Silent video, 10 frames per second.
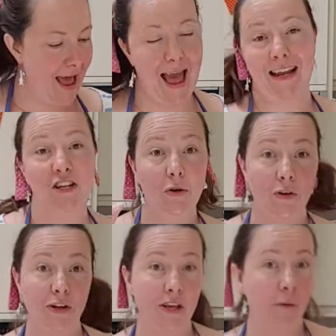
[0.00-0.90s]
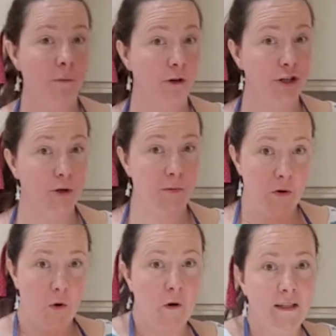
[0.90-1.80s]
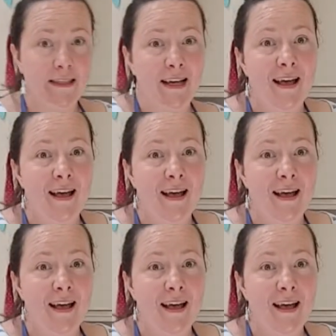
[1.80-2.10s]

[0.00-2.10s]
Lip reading: And you could go and wash your paws.